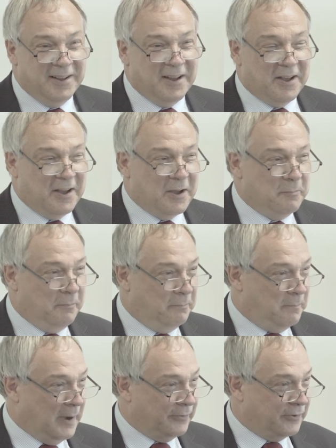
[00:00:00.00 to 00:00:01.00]
uh,
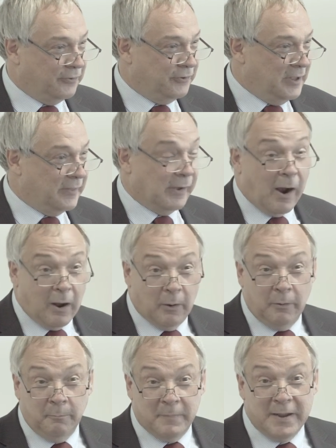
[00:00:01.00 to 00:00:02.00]
but to see there
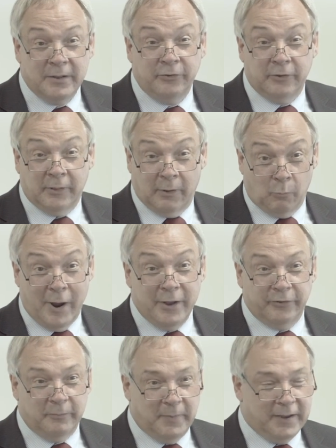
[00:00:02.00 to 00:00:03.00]
are means, there are
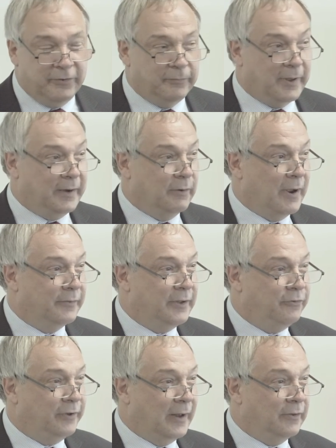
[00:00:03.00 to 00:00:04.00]
ways and means of getting around
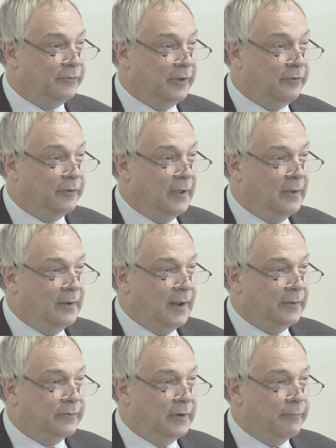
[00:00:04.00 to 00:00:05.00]
these challenges
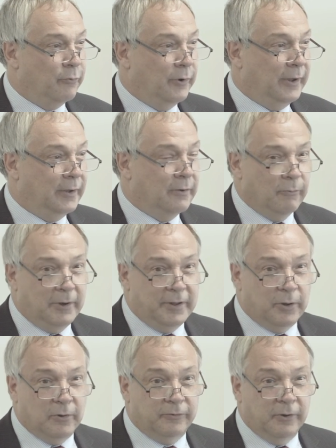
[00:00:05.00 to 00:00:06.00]
and delivering really
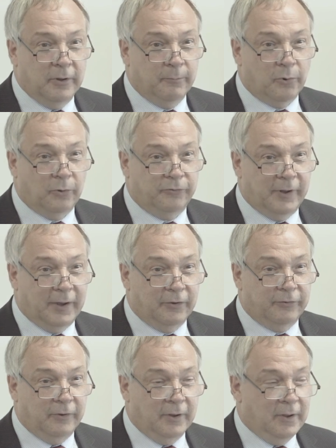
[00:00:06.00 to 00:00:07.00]
good
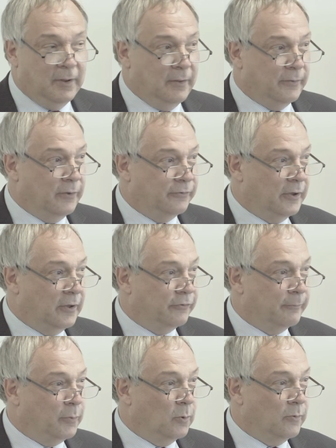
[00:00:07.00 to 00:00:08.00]
projects that uh,
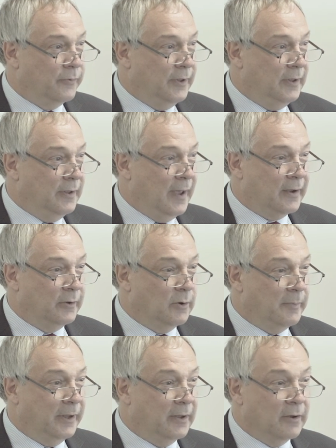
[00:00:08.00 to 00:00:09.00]
support the
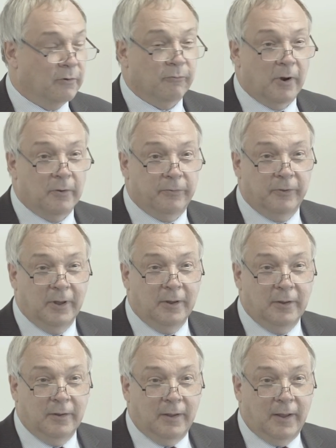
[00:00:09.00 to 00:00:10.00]
economic growth
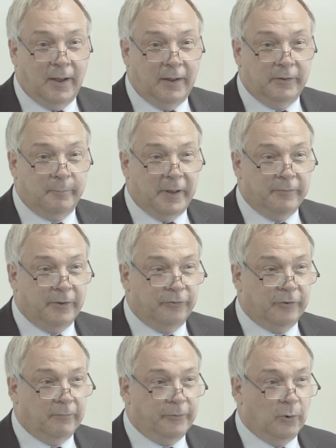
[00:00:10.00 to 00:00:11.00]
and
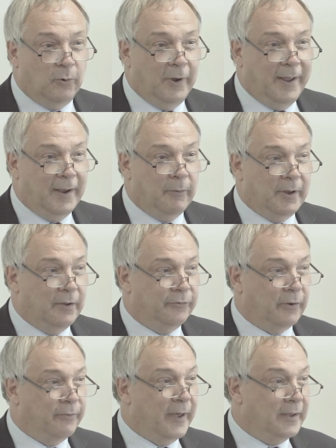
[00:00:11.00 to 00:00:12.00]
benefits of your area.
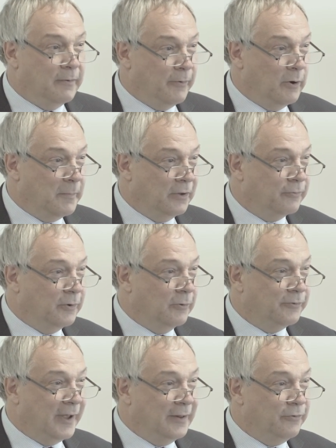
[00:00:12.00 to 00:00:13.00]
So thank you very much for your
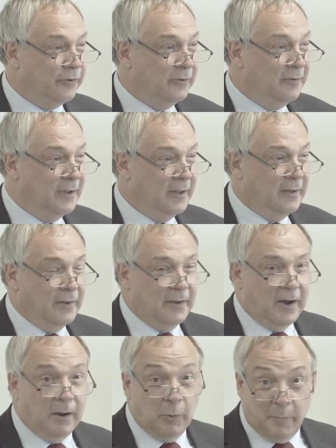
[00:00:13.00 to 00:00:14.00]
attention.
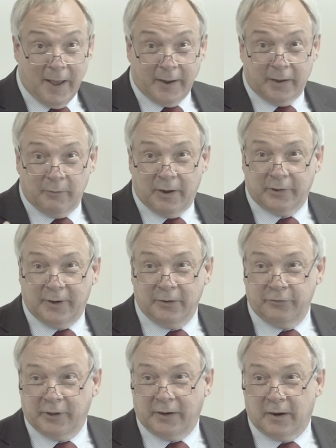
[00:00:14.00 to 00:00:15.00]
I will be hanging around at
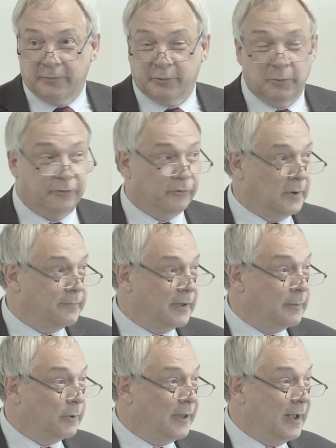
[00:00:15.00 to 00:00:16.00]
lunch and afterwards as well. If
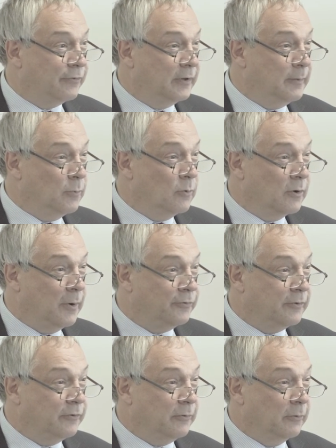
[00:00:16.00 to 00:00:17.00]
anybody has any more
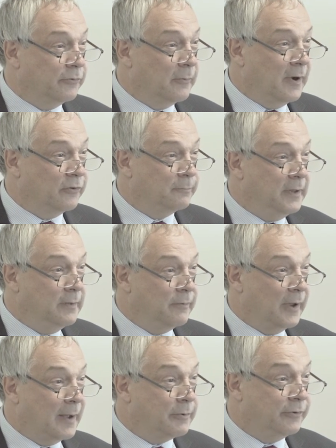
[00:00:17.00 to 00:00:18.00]
questions you want to ask me,
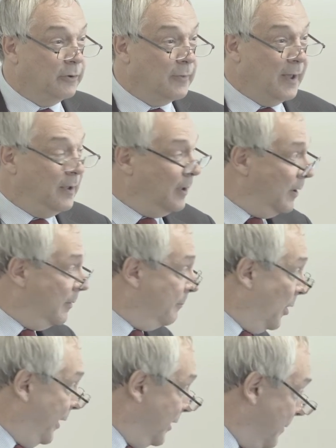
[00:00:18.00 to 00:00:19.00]
very happy to do that.
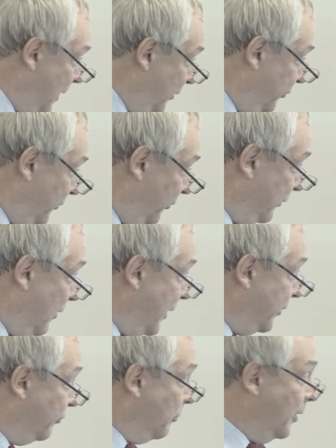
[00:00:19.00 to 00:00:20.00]
My email is on the
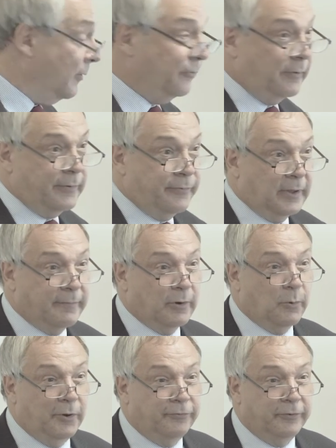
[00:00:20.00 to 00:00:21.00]
slide as well. So if you think of a
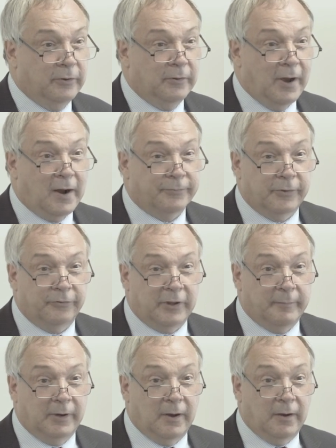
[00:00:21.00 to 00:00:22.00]
question after the
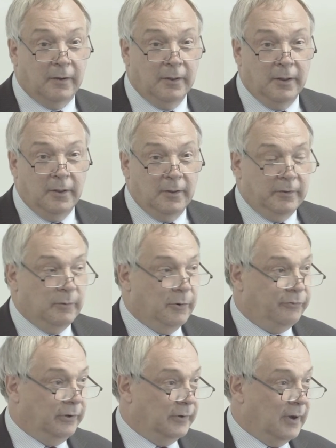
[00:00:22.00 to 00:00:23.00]
seminar you
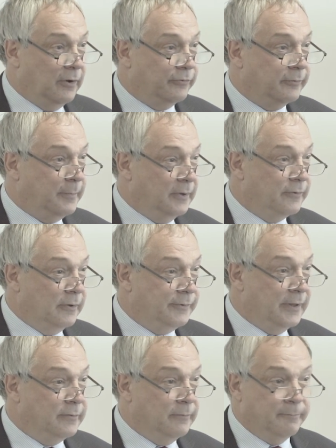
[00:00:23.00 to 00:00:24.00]
wish you'd asked but uh,
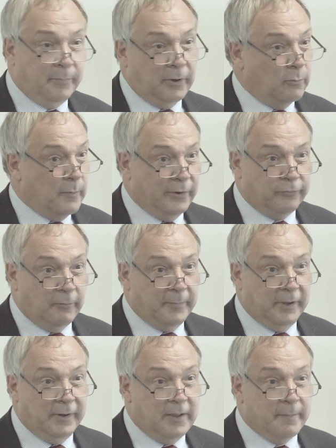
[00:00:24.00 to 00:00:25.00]
didn't, by all means drop
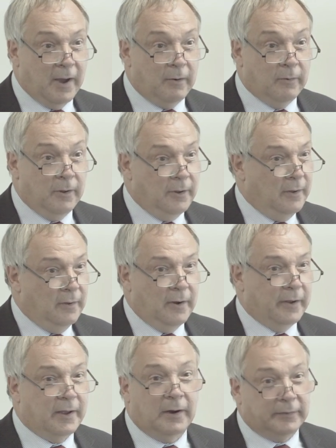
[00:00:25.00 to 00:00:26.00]
me an email.
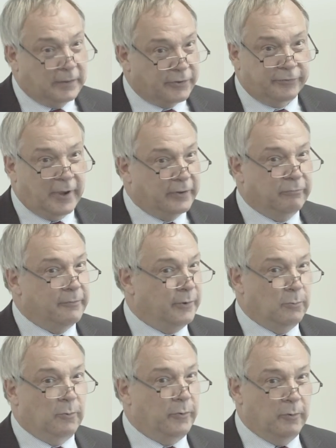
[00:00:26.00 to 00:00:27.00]
I can't undertake to
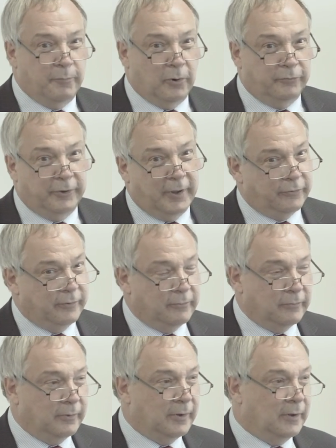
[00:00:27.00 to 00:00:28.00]
review all your projects and
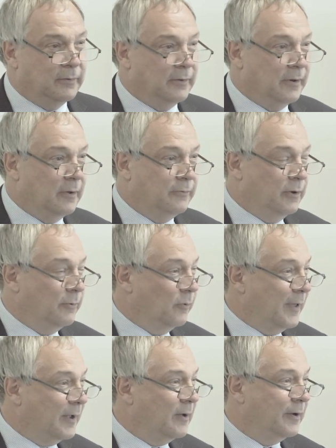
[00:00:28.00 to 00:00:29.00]
all, you know and deal with all that